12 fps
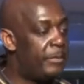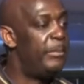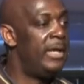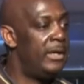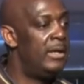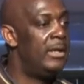
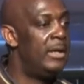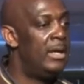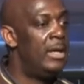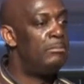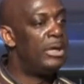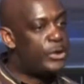me?
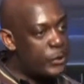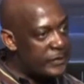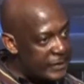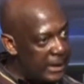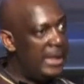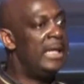But you're
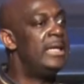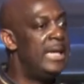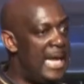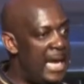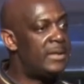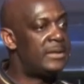still in the
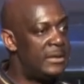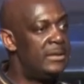net.